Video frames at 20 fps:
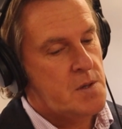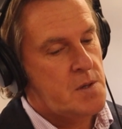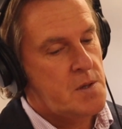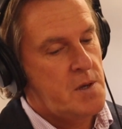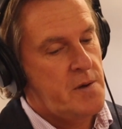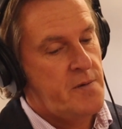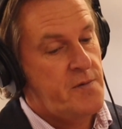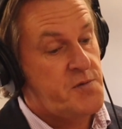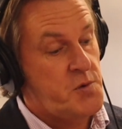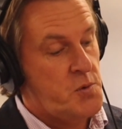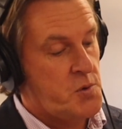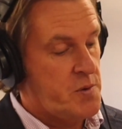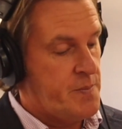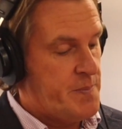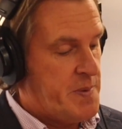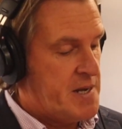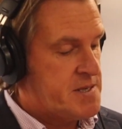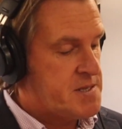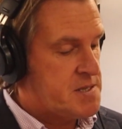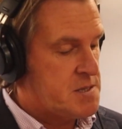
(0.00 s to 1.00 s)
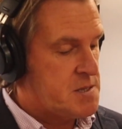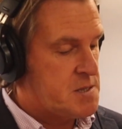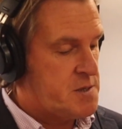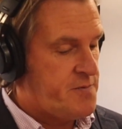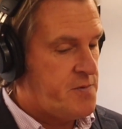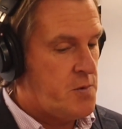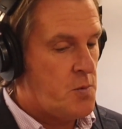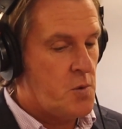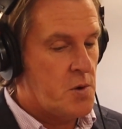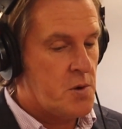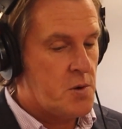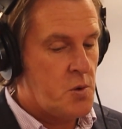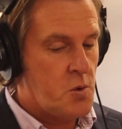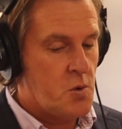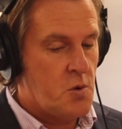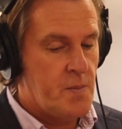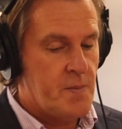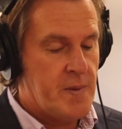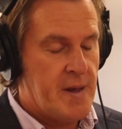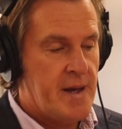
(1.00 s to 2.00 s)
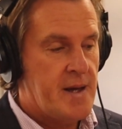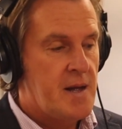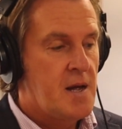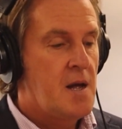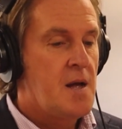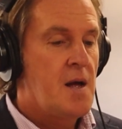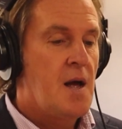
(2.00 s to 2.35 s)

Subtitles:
of your competitors, if you want to call them that,